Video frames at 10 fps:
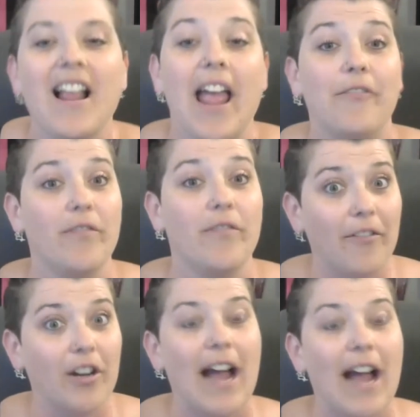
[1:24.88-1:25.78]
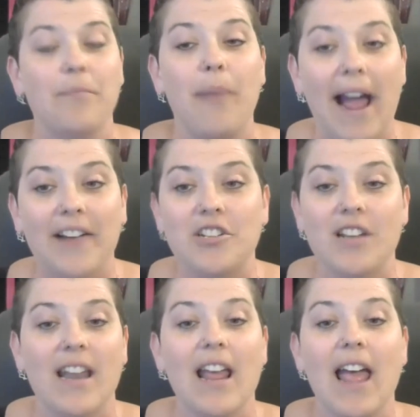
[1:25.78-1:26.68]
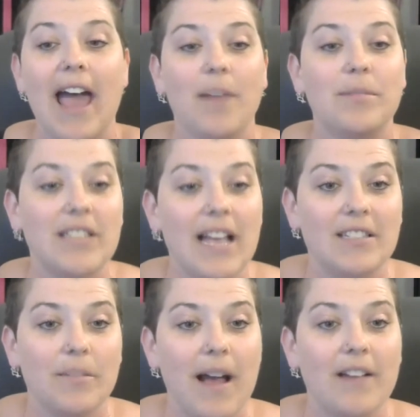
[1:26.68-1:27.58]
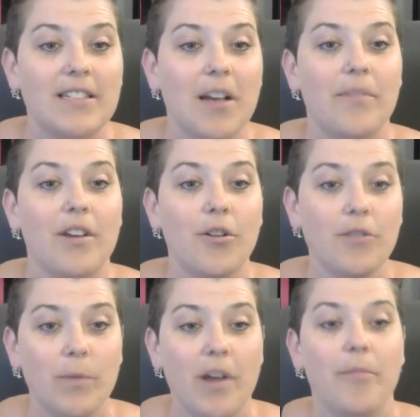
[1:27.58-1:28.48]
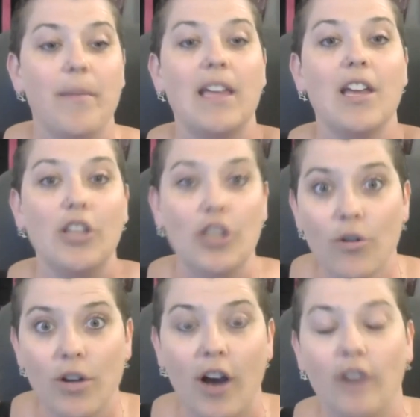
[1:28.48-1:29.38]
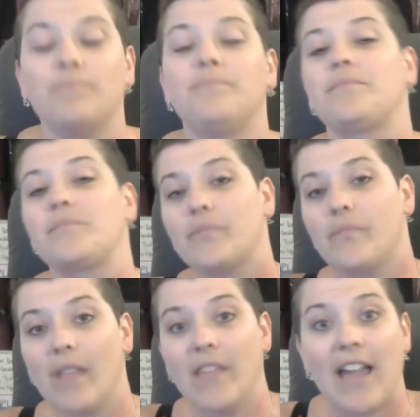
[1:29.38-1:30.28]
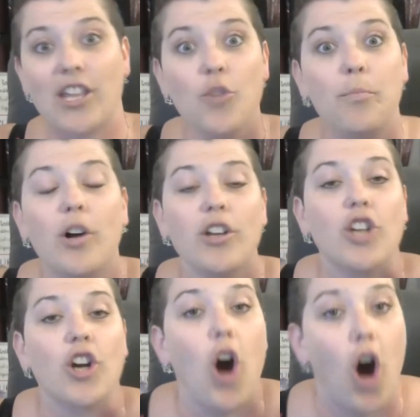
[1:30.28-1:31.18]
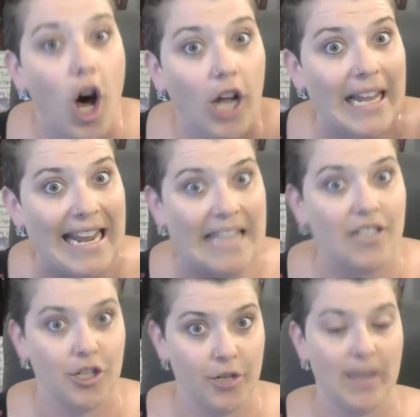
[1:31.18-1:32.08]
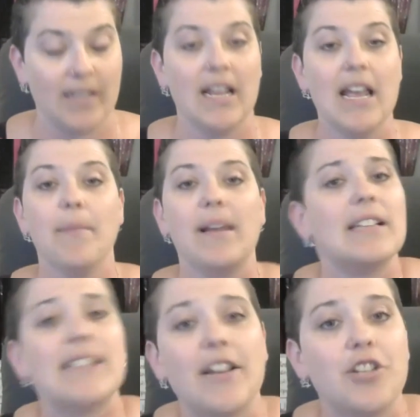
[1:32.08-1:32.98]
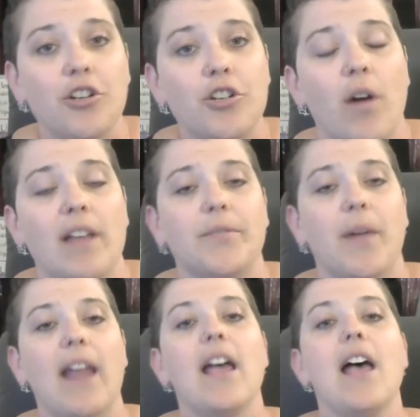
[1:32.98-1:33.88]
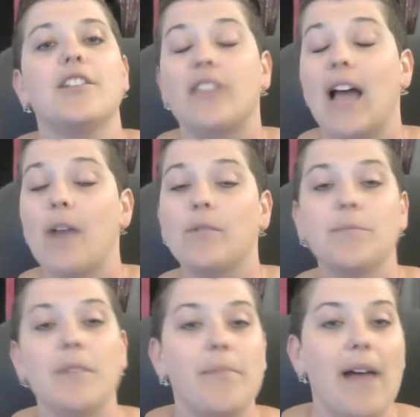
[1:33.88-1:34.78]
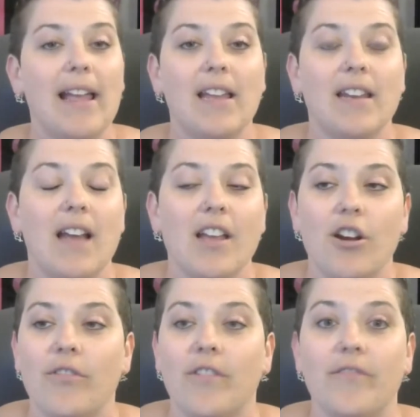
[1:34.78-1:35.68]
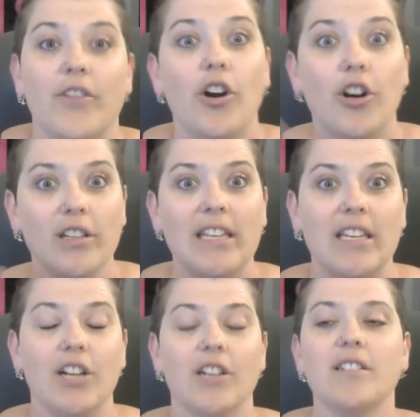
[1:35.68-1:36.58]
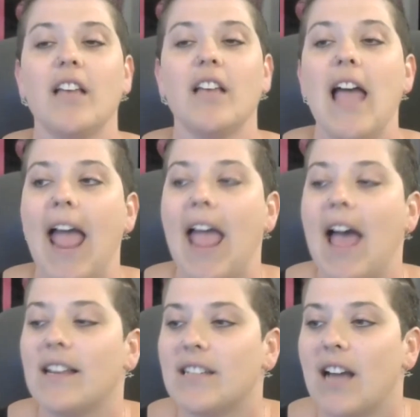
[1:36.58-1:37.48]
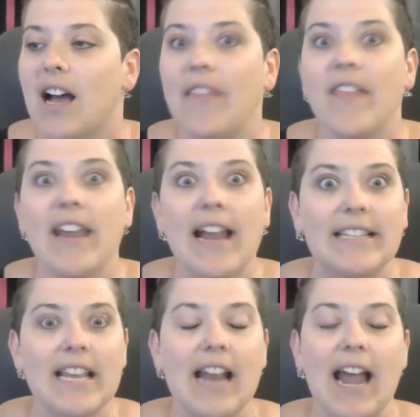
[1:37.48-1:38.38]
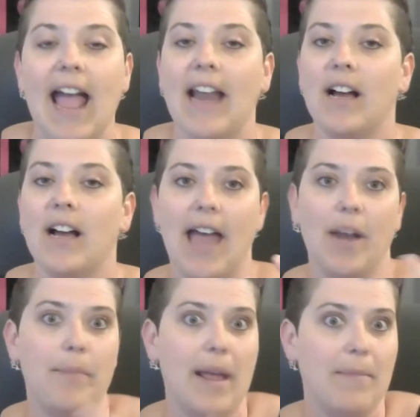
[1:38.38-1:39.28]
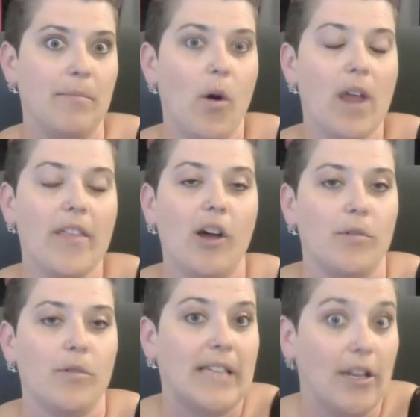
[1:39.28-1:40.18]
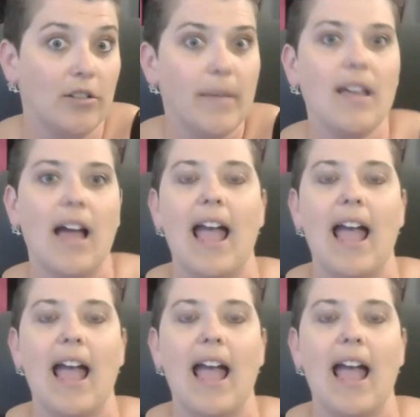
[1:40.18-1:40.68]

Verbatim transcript: if you've ever gotten passionate and obsessed about something, who's with me? You know, that you put your all into it because that's your choice right so that was me back in uh, you know the, the, early years and uh, and then i did i had a i had a baby boy that almost killed me i